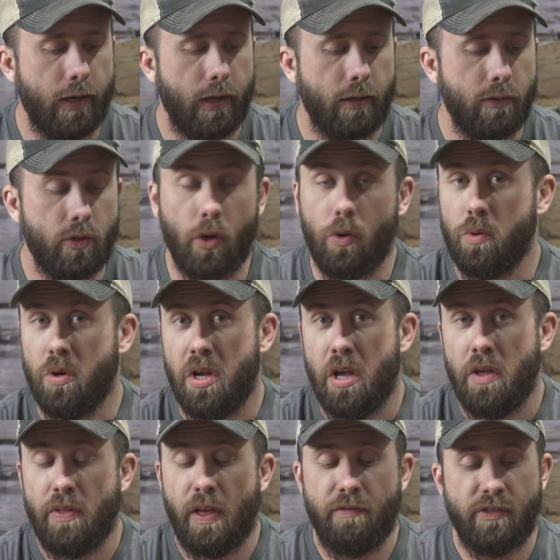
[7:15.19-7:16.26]
So
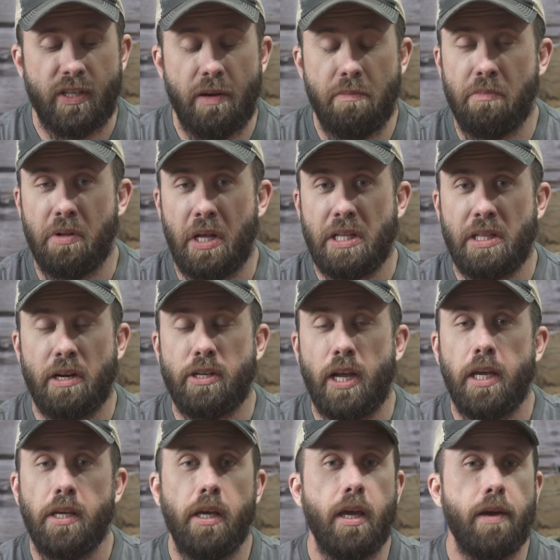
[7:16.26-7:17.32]
they've seemed like they're
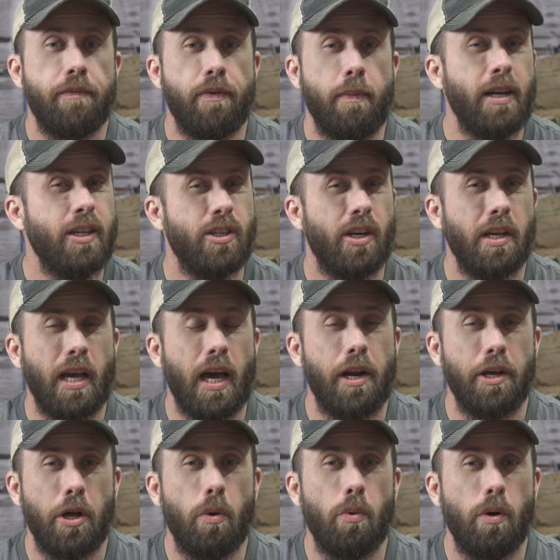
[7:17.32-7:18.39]
taking information and kind
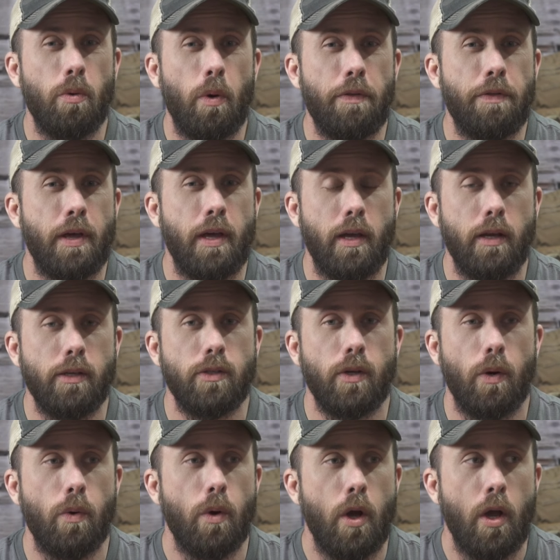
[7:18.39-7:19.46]
of going with it.
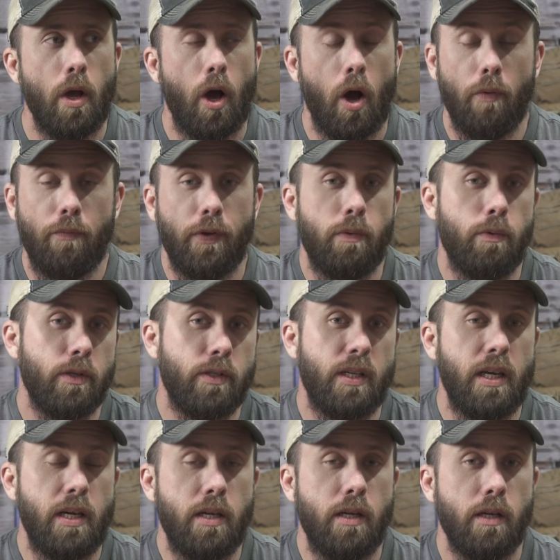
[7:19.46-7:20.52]
So hopefully we'll
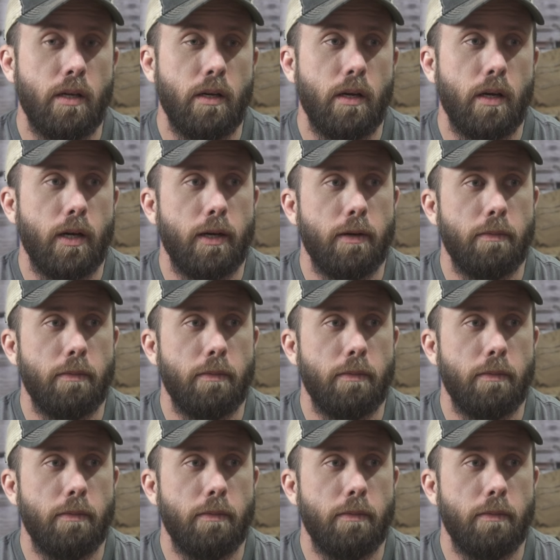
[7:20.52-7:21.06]
see. I